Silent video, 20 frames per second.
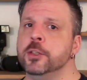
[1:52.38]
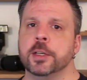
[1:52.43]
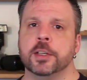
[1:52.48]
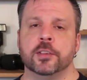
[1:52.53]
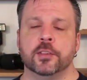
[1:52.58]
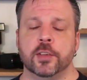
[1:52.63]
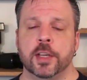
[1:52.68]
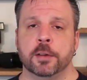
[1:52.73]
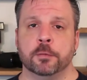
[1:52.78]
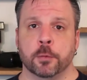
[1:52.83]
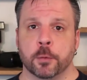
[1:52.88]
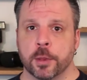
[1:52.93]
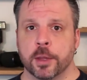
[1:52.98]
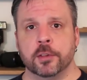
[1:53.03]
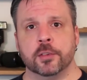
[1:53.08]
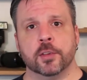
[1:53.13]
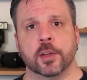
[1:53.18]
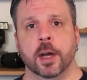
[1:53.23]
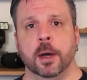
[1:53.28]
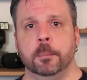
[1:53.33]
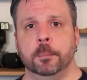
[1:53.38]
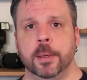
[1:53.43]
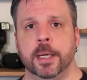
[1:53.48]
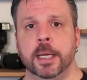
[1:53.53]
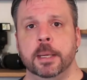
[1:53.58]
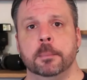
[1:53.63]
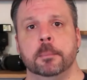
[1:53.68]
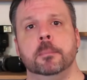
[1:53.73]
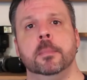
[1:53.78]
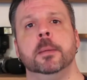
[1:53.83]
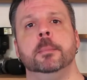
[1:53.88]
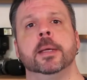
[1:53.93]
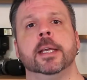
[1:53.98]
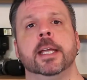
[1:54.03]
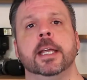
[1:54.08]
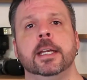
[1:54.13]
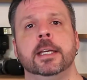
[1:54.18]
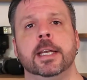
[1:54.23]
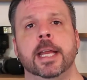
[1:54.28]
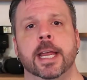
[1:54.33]
you can see, for this company,
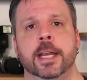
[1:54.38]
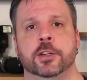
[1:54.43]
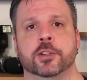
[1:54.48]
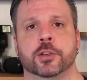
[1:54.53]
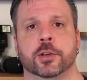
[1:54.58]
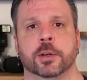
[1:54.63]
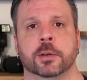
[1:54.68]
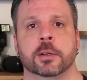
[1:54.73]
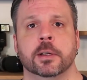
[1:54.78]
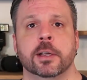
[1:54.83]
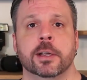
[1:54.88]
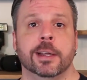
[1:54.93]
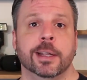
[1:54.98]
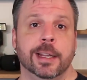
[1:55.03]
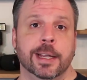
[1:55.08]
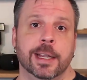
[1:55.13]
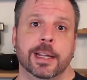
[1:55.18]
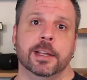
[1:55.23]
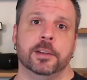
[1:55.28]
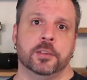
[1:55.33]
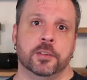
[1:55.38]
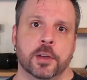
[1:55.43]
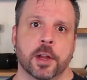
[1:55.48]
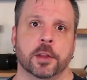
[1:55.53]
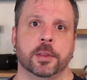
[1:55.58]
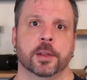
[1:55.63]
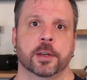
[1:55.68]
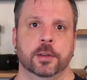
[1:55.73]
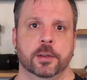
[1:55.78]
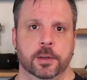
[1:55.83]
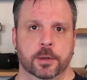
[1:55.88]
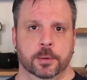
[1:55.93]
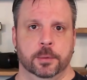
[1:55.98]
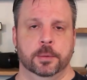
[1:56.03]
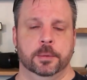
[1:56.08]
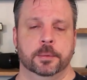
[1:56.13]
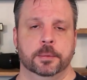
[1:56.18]
mimicking nature is nothing new.